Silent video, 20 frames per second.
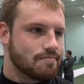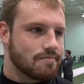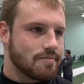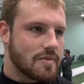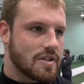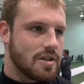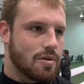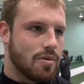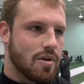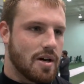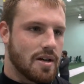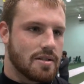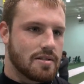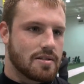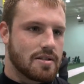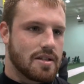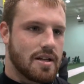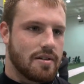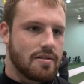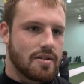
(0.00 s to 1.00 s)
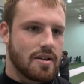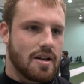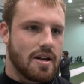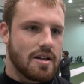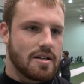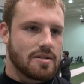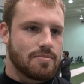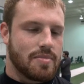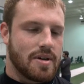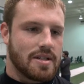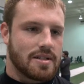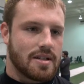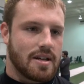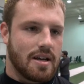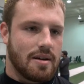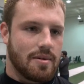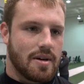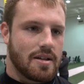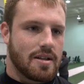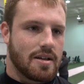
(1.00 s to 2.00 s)
Tawan's definitely had his best
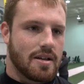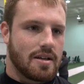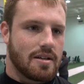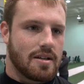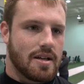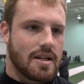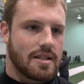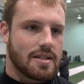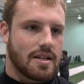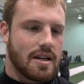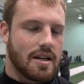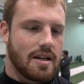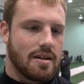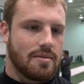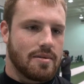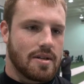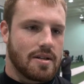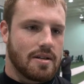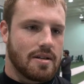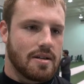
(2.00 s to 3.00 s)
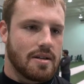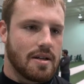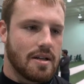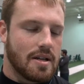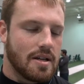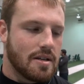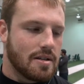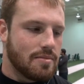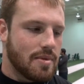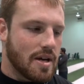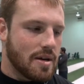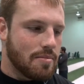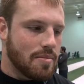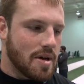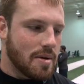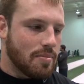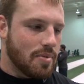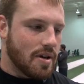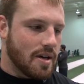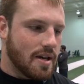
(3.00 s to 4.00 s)
game, I think, last game, and making
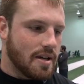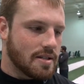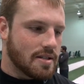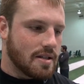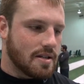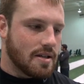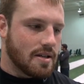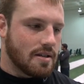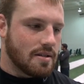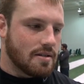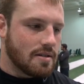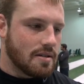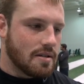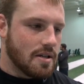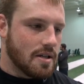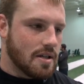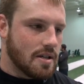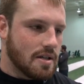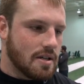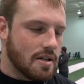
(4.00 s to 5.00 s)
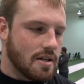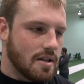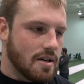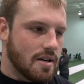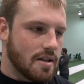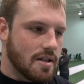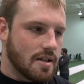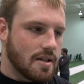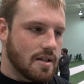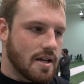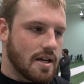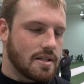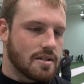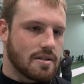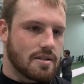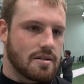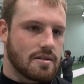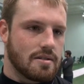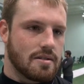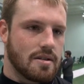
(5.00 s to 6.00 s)
big plays. I think, you know, I think guys
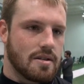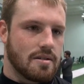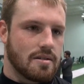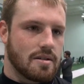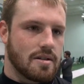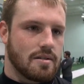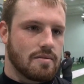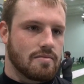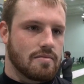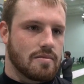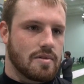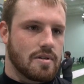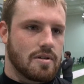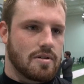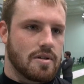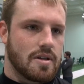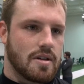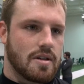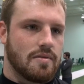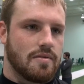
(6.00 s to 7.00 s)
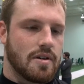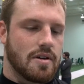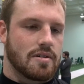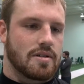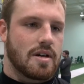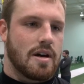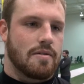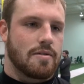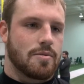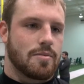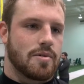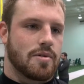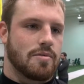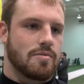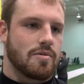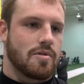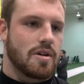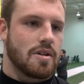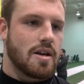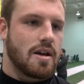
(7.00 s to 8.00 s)
are, you know, you're really feeling comfortable
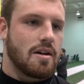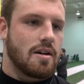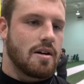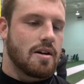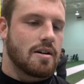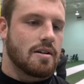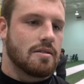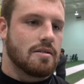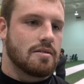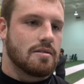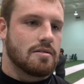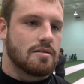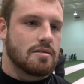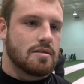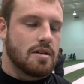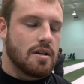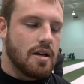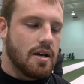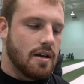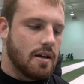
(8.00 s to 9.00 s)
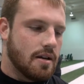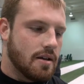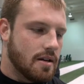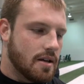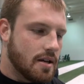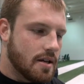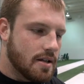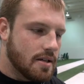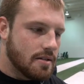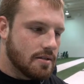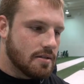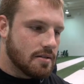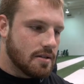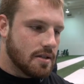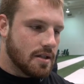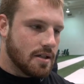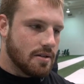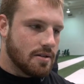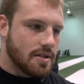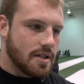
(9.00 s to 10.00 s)
where they are, and
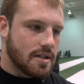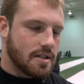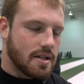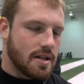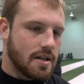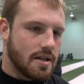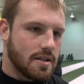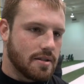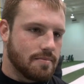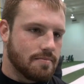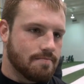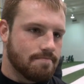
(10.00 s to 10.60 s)
it's exciting.